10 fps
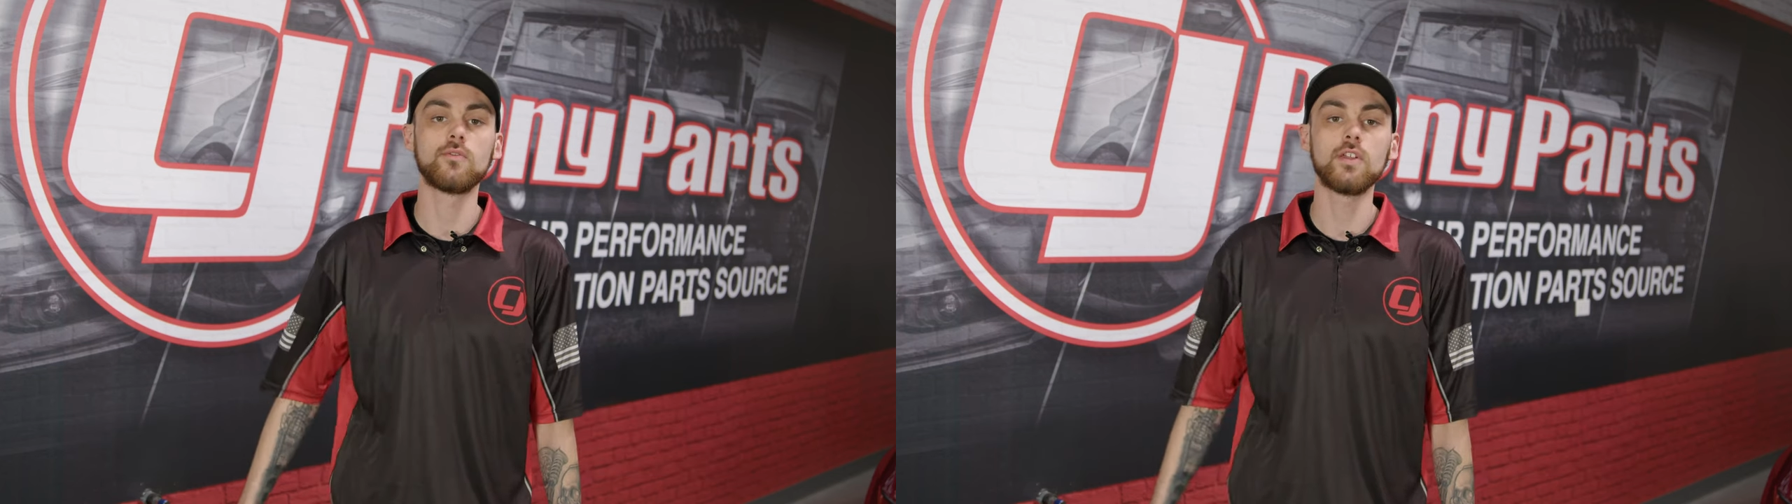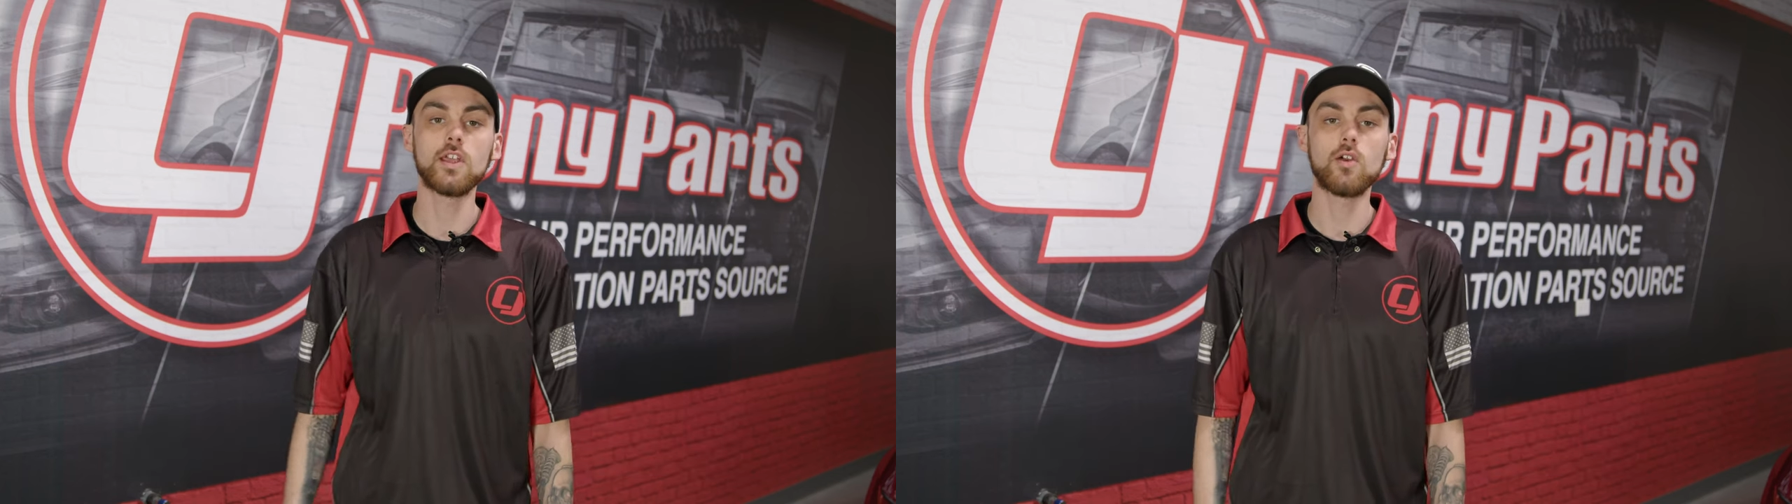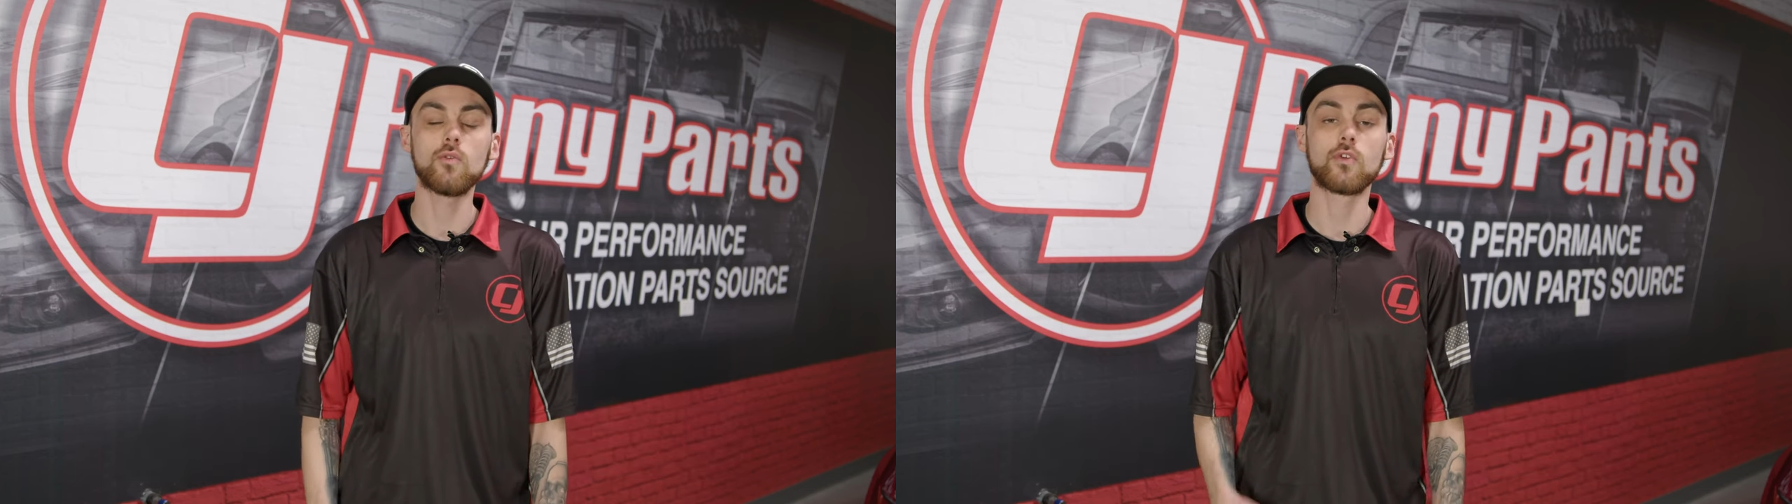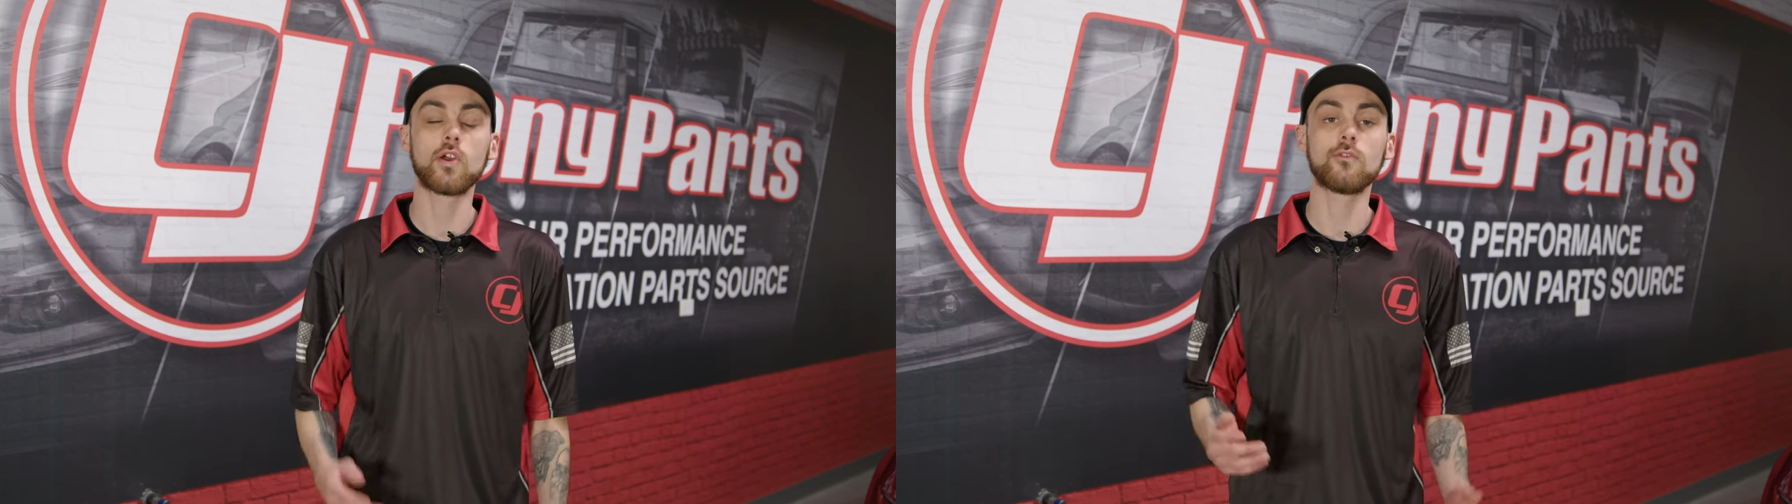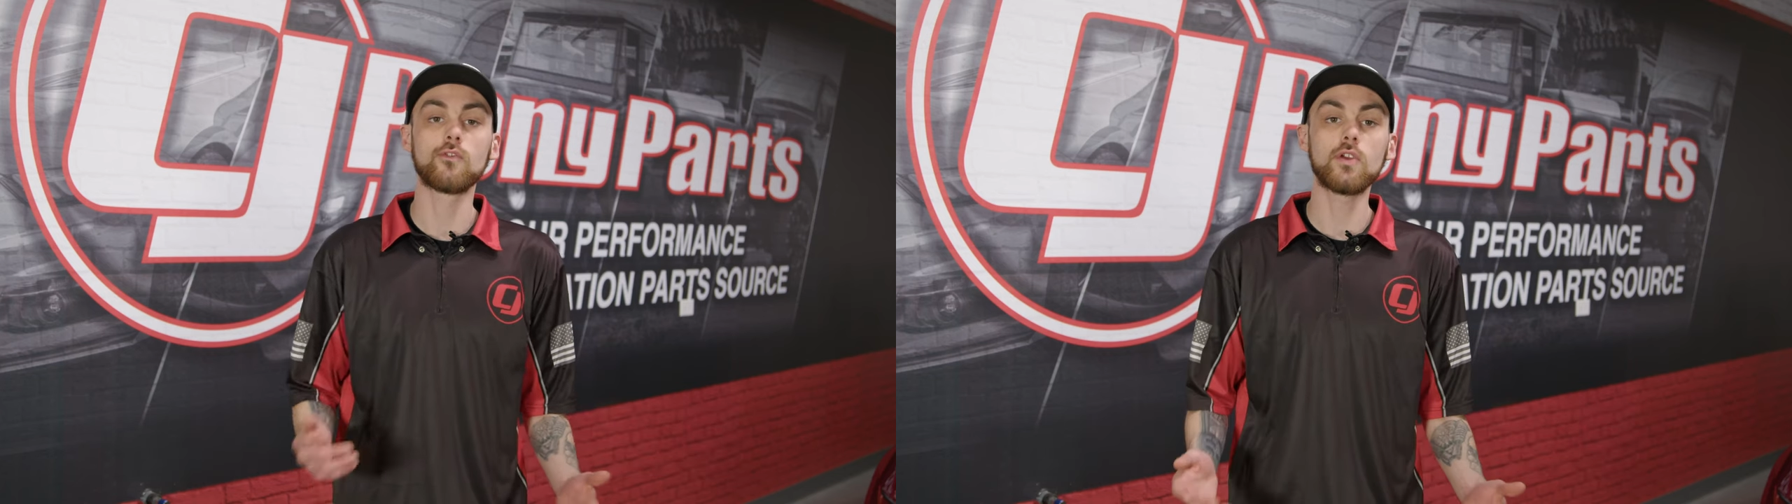video for
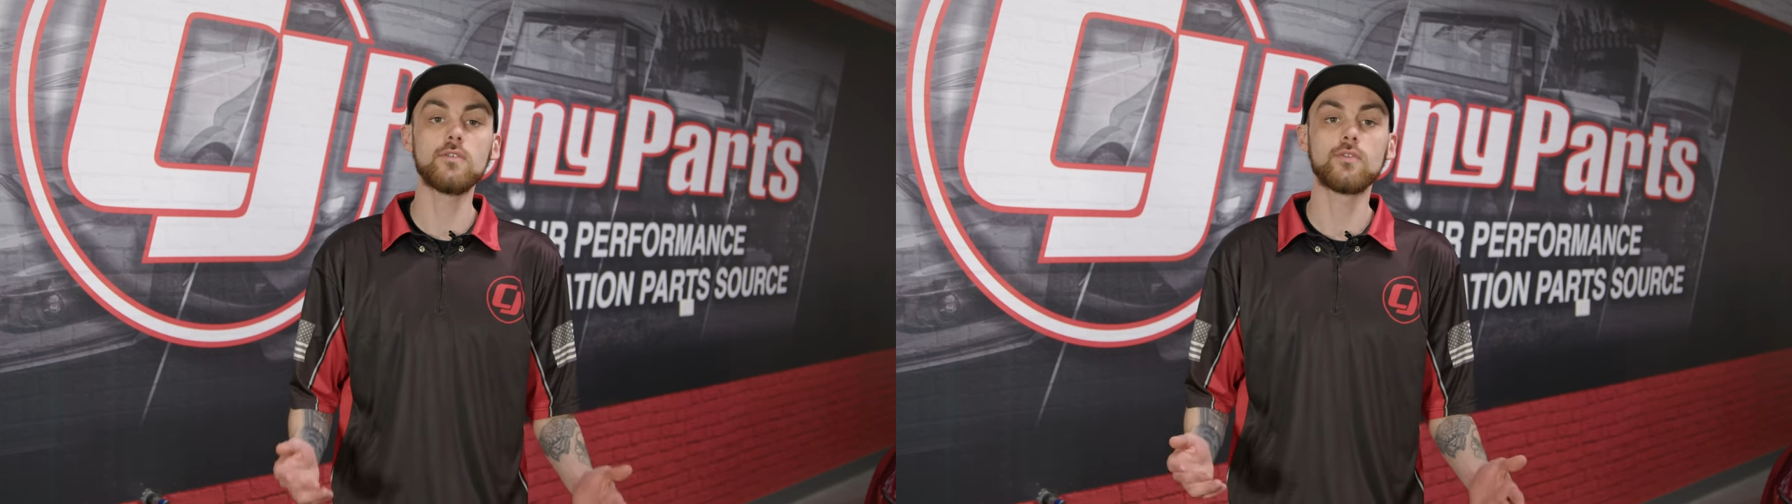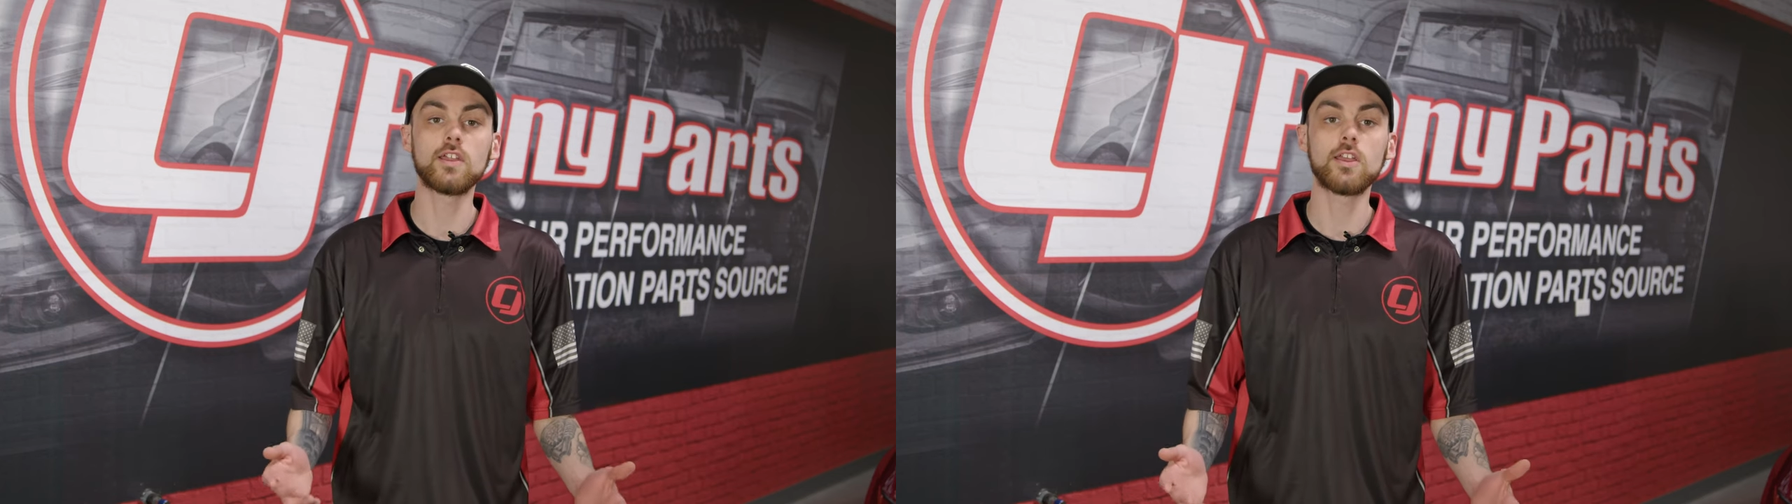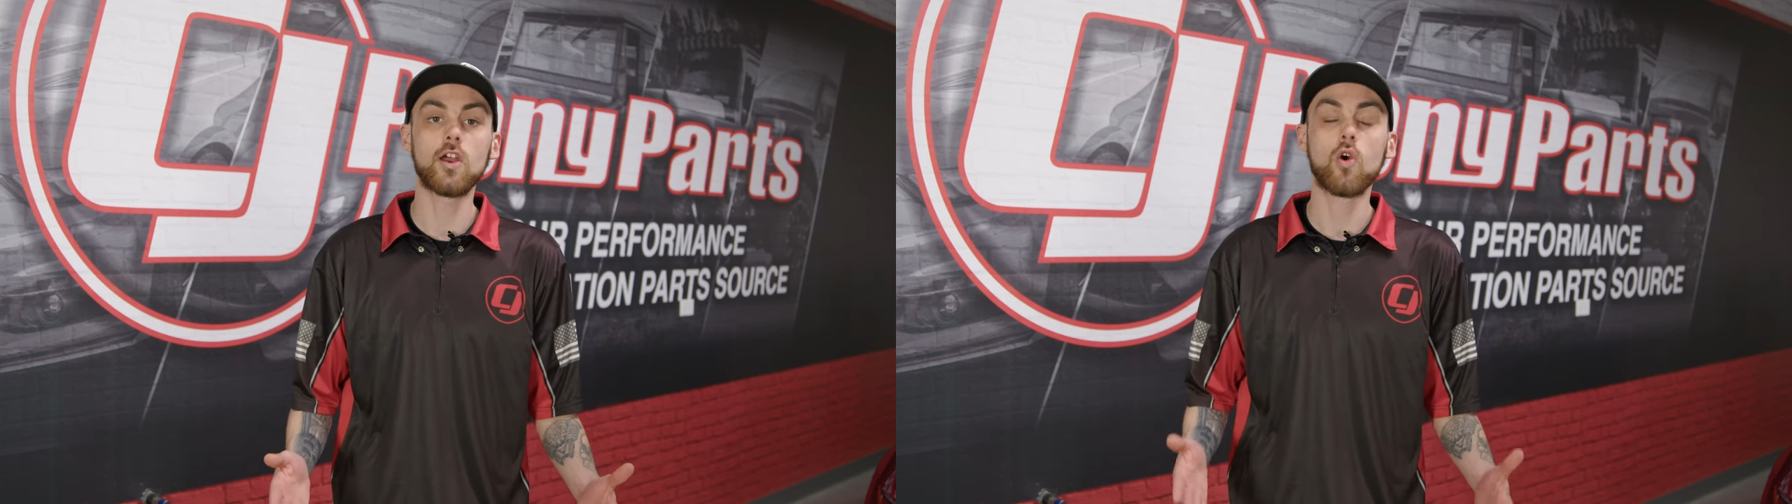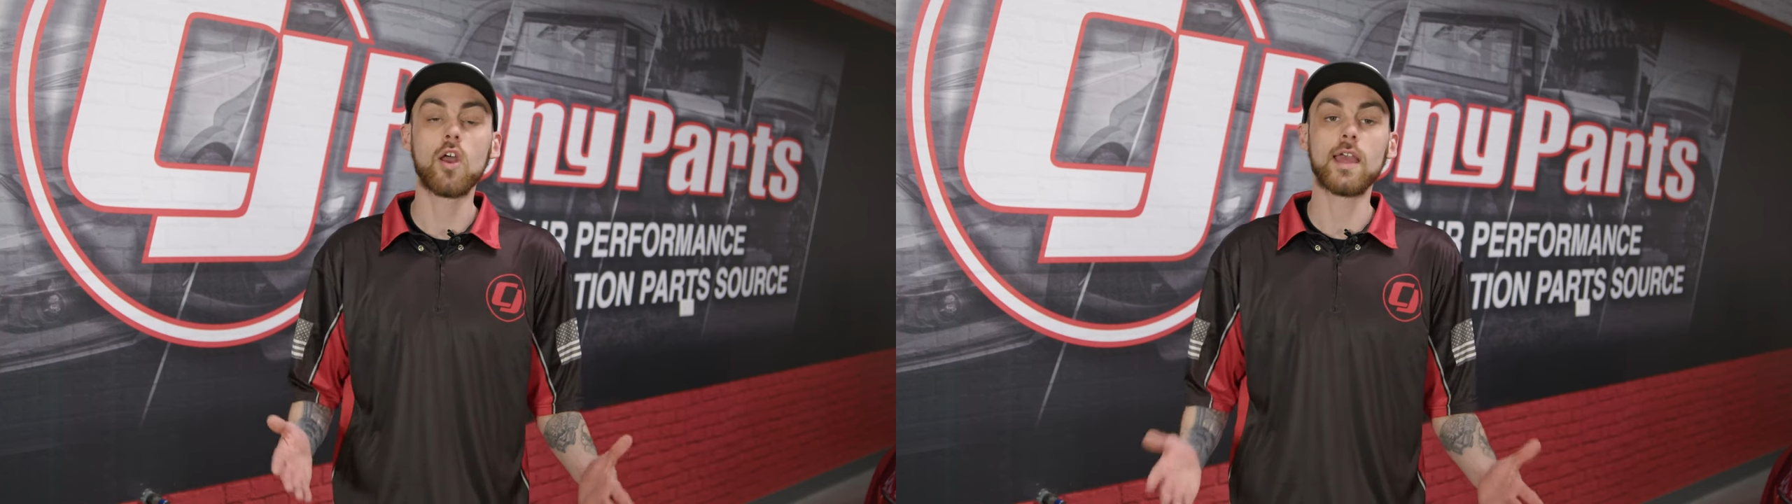a free video